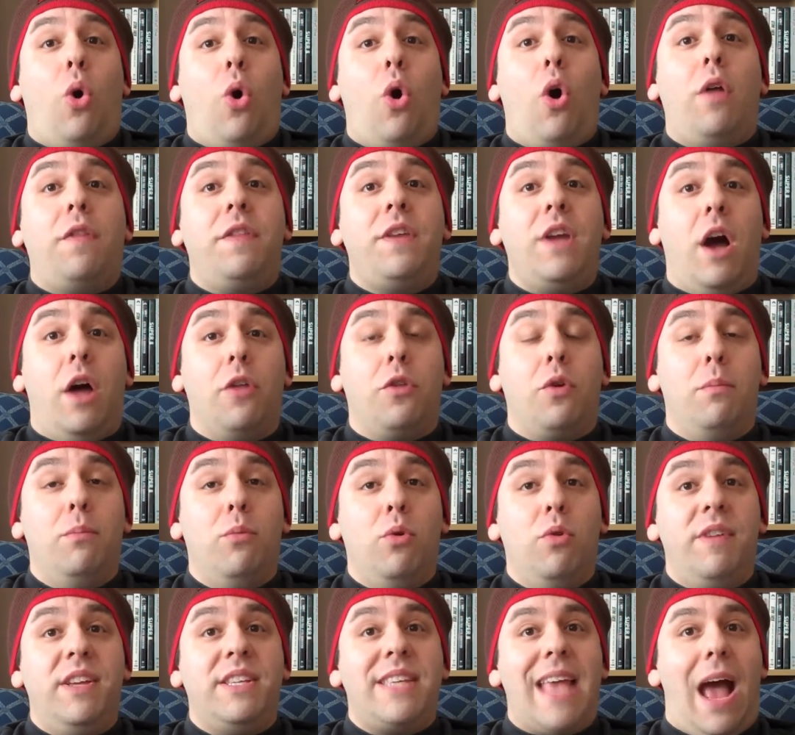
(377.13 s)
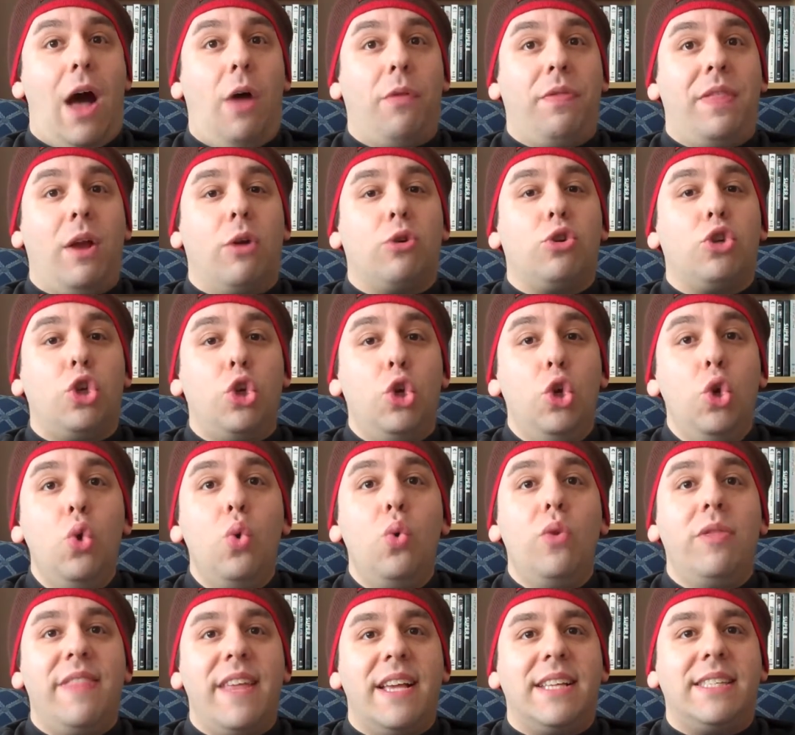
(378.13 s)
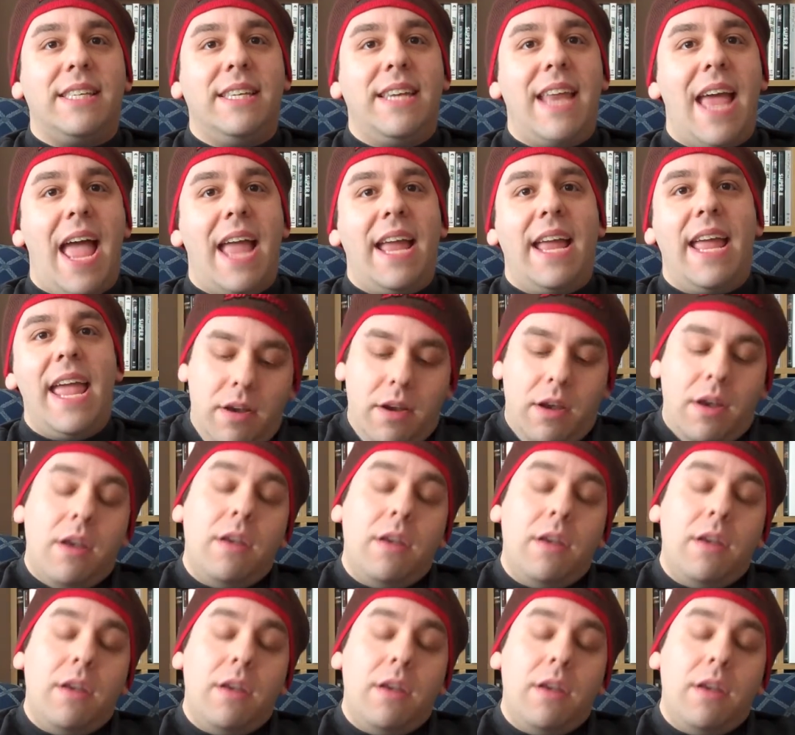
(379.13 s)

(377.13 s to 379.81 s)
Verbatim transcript: all the other movies out there to this day.